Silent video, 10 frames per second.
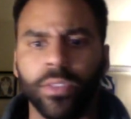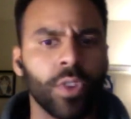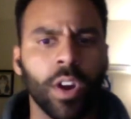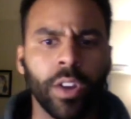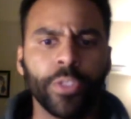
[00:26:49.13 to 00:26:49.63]

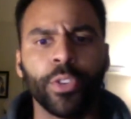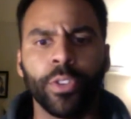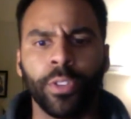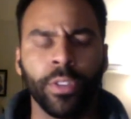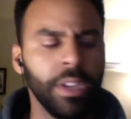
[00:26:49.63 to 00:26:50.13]
draw,
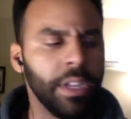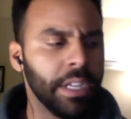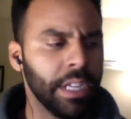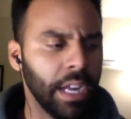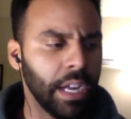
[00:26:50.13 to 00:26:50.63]
journal,
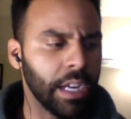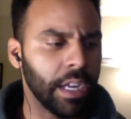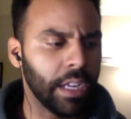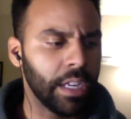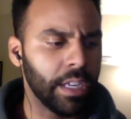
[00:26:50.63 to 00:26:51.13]

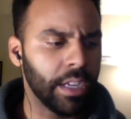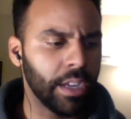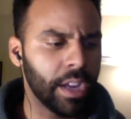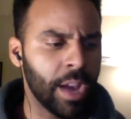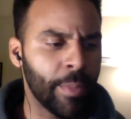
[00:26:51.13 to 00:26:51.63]
on
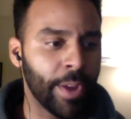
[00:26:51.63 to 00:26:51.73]
my